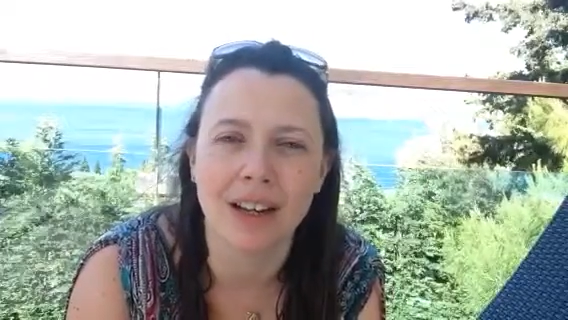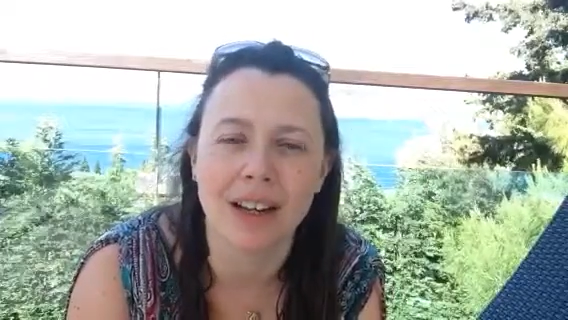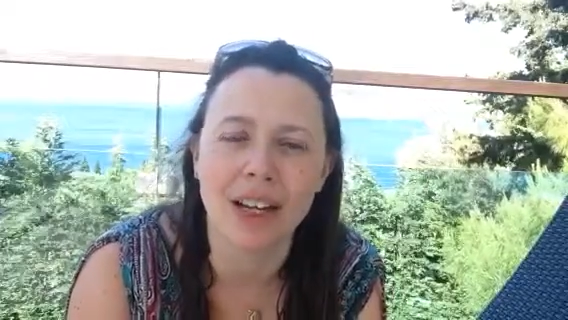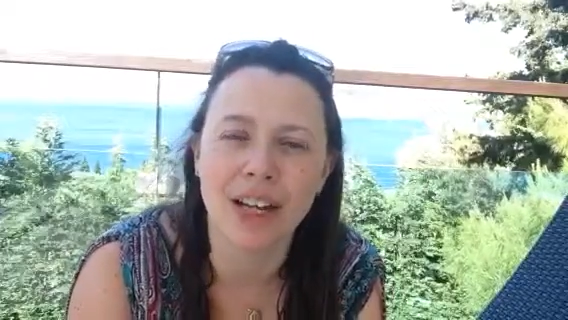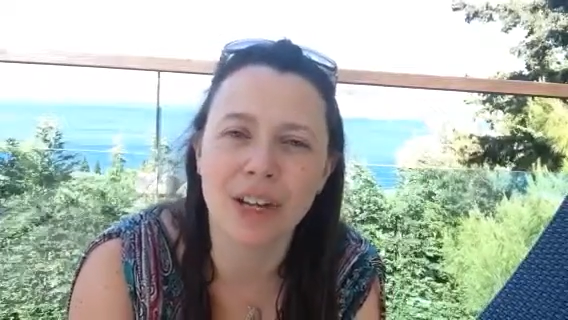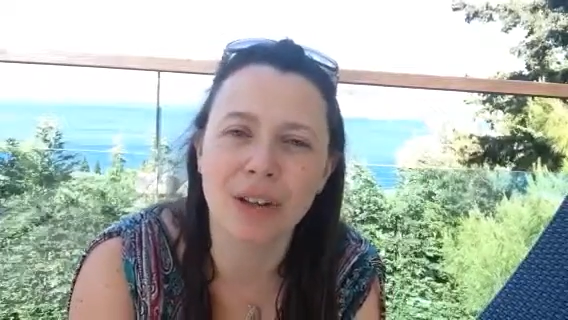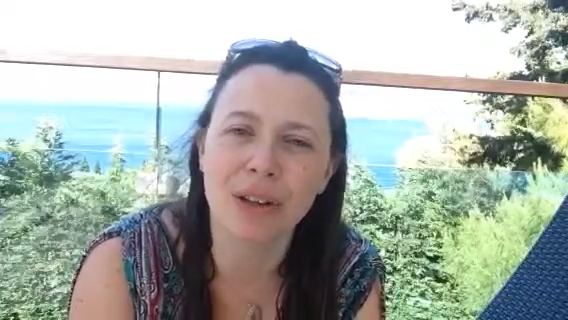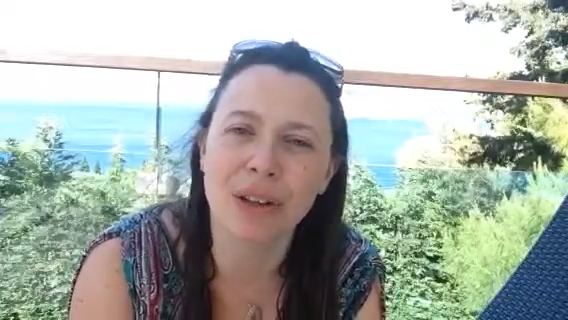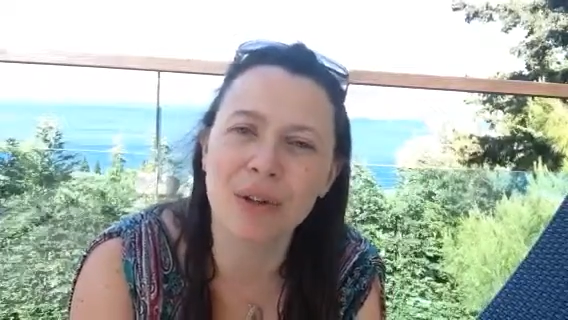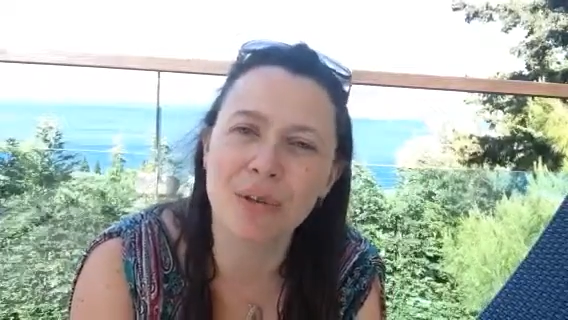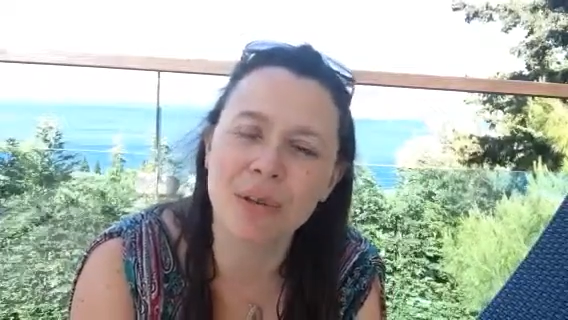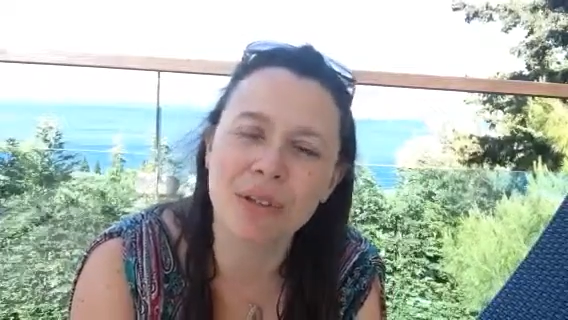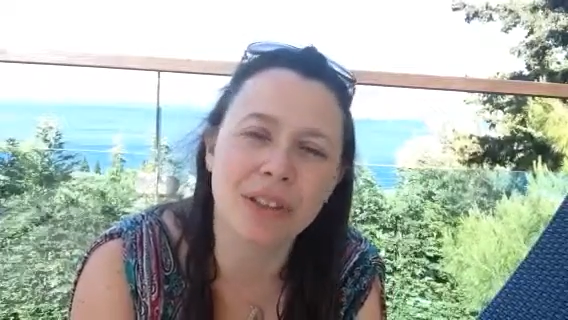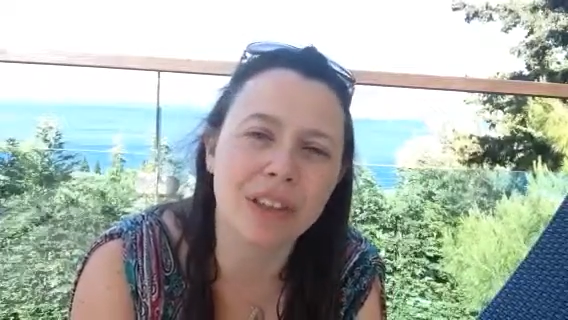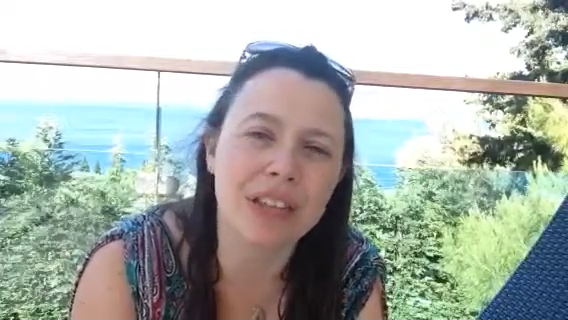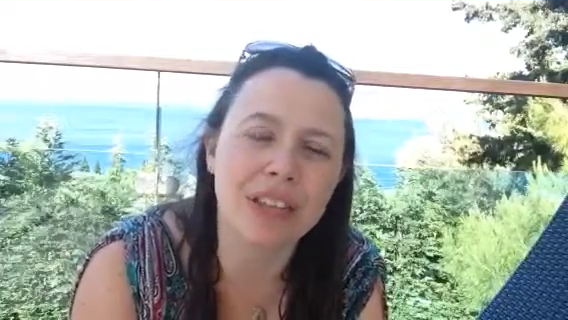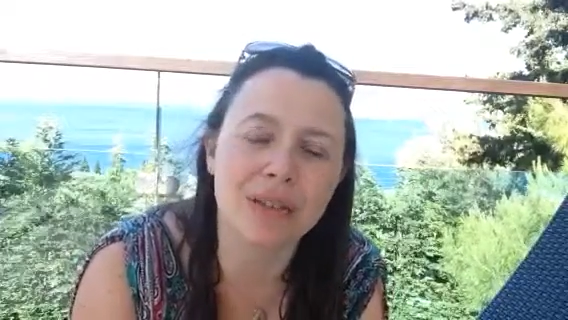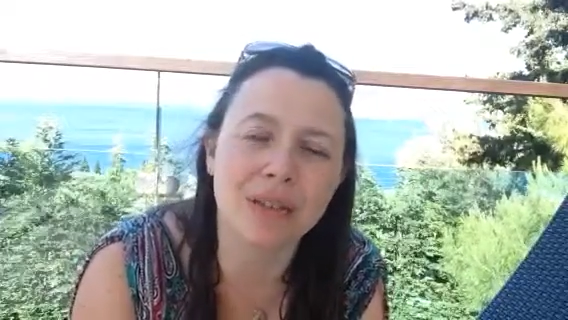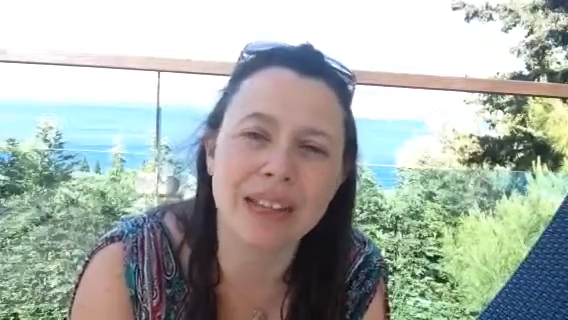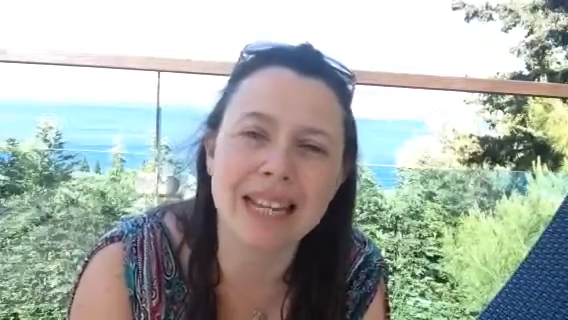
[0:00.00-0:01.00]
You know, when
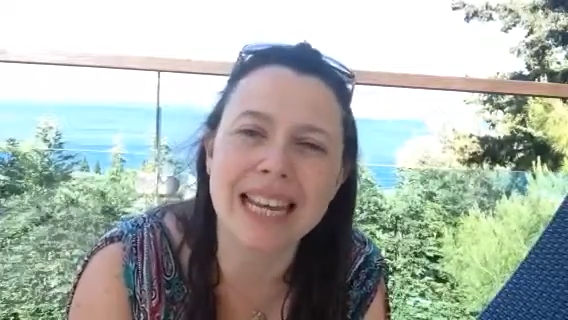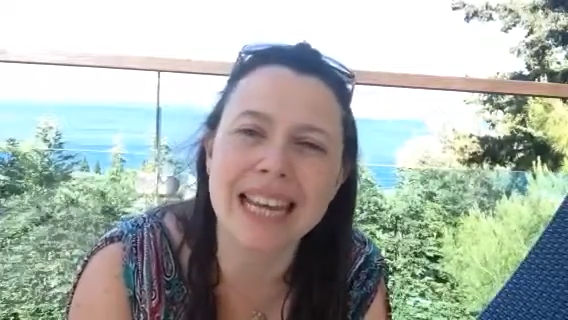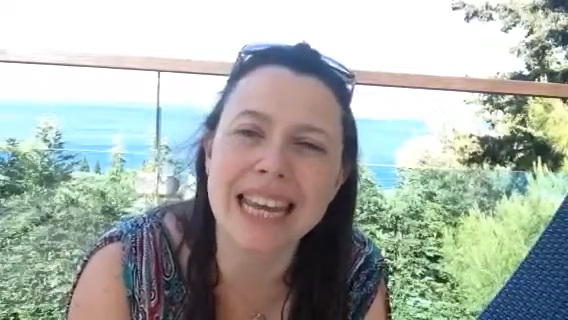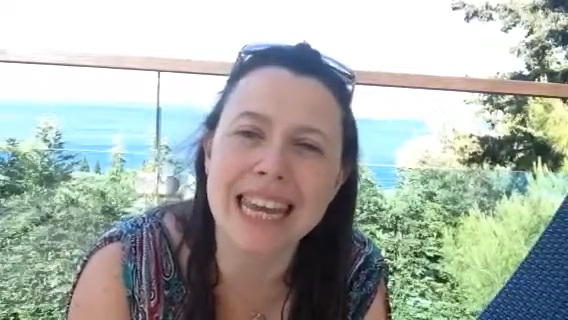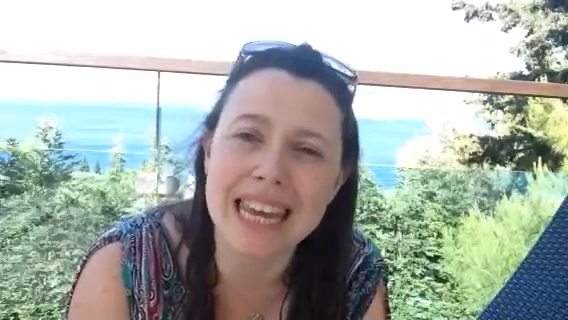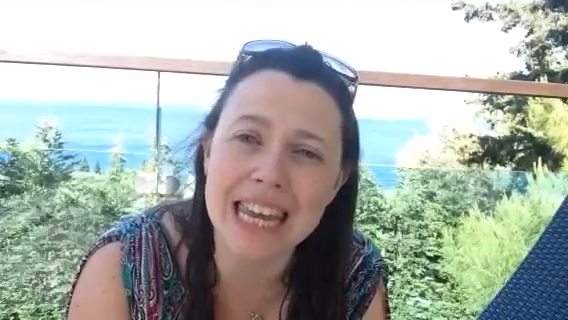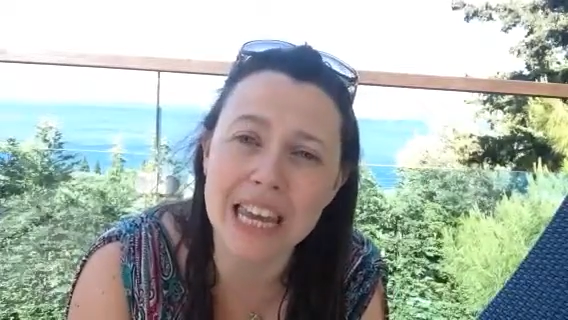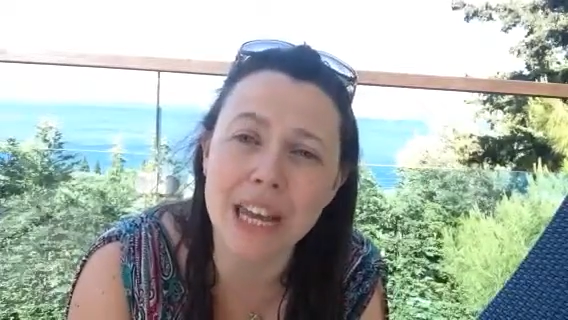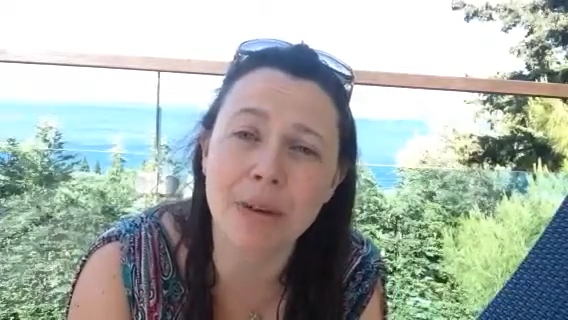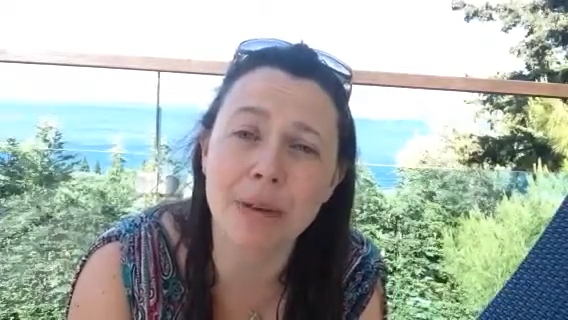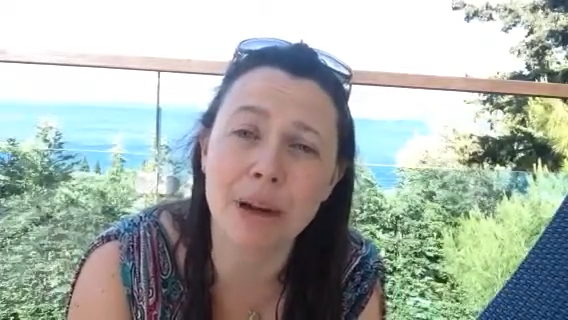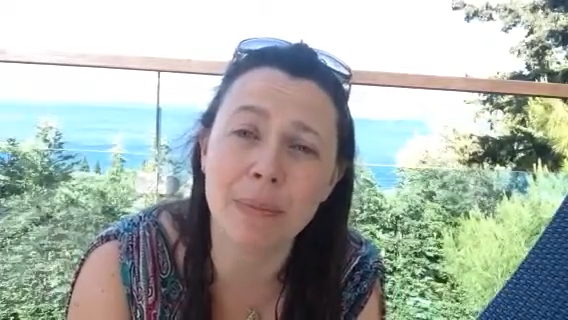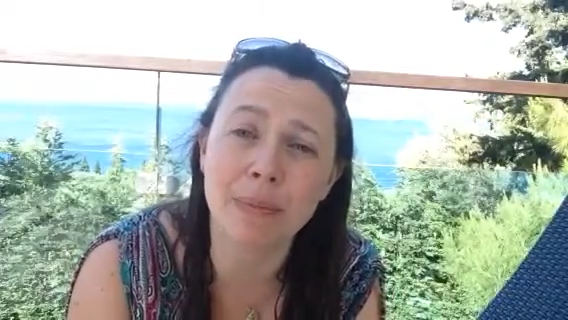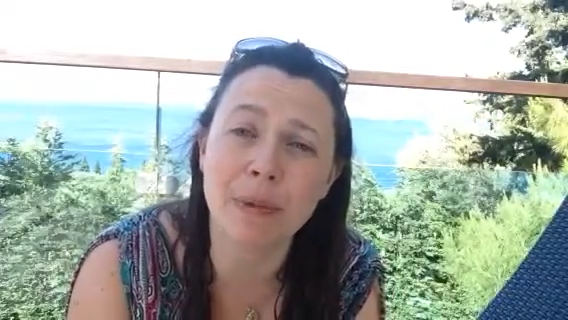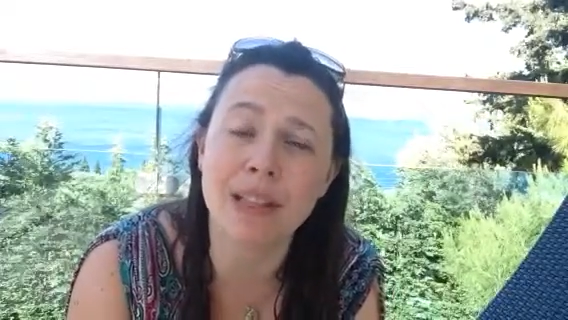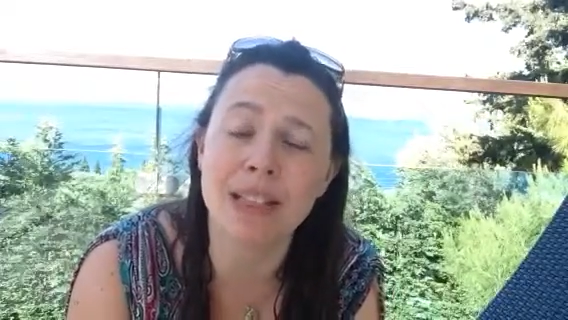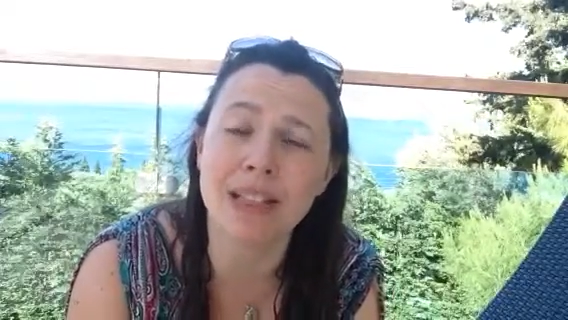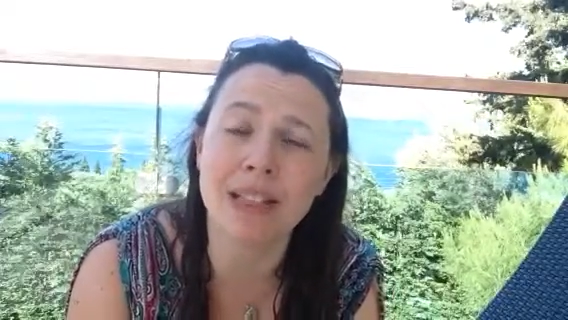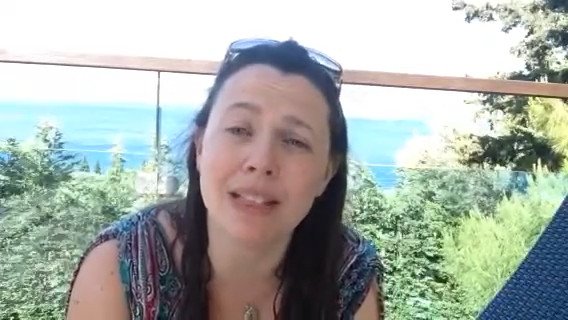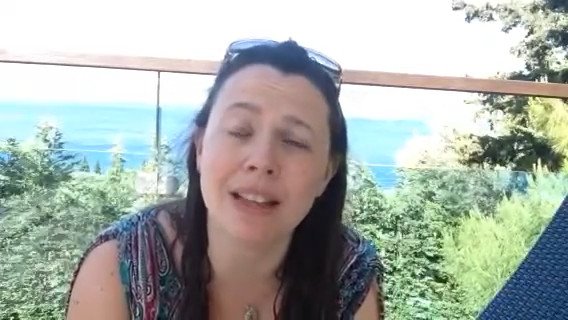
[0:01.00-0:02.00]
things really eat you up
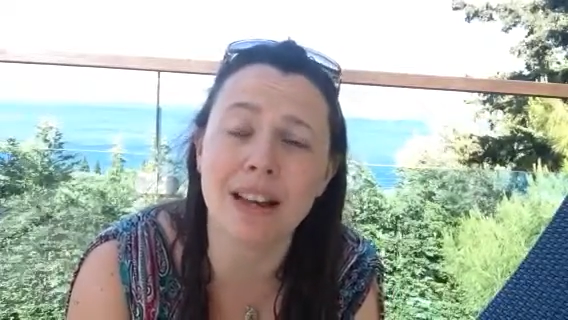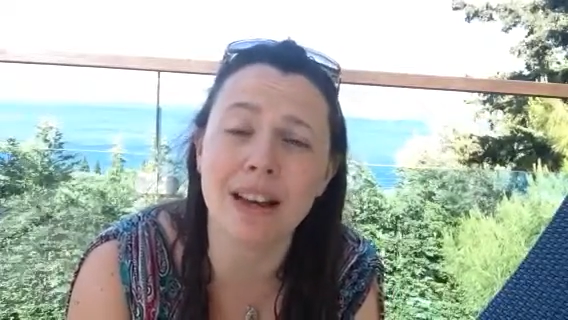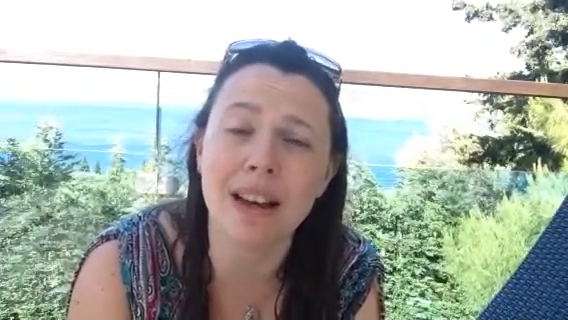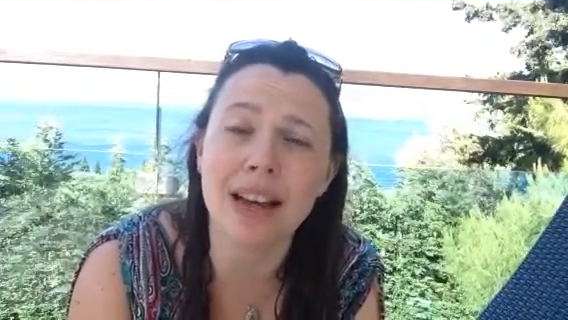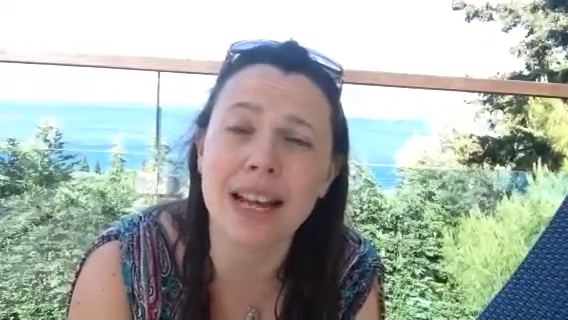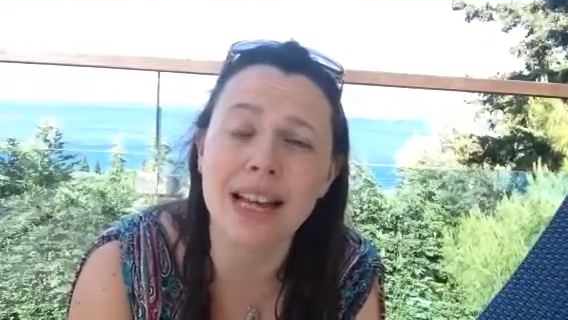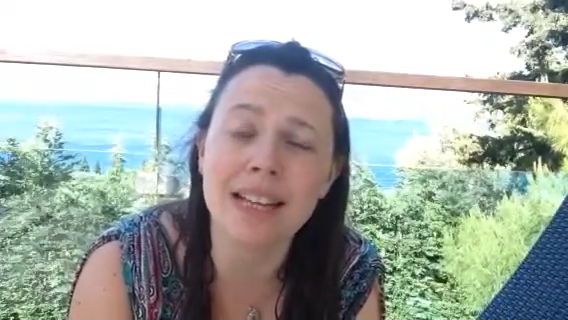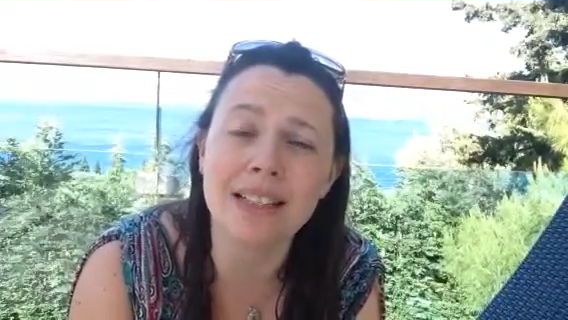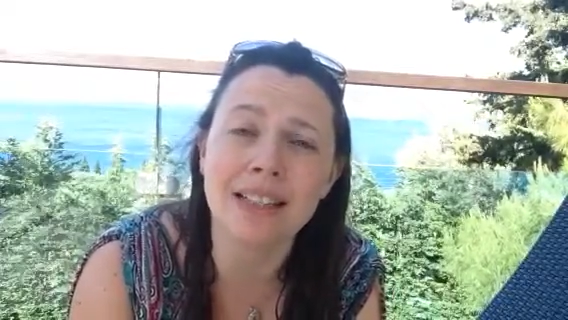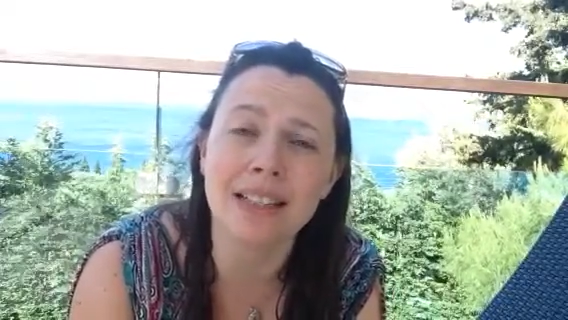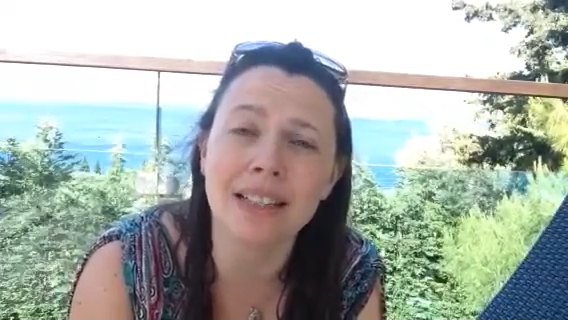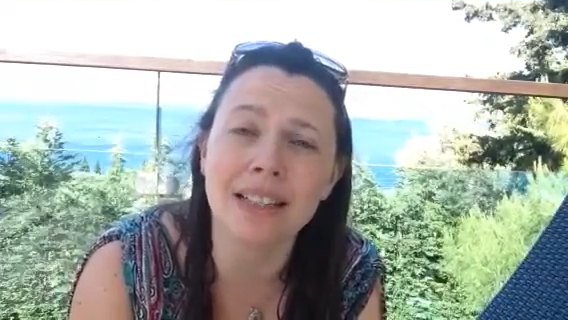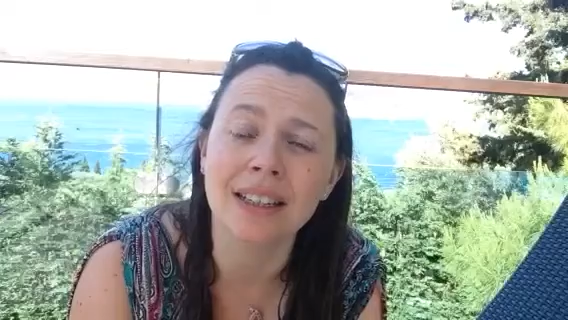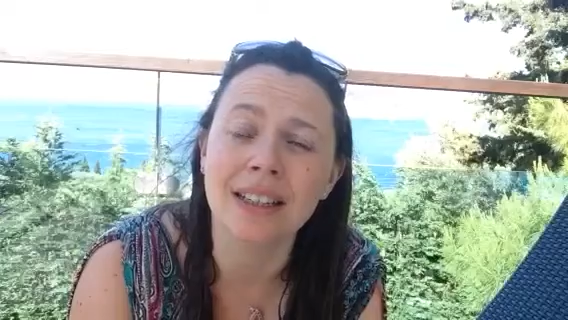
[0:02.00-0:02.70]
inside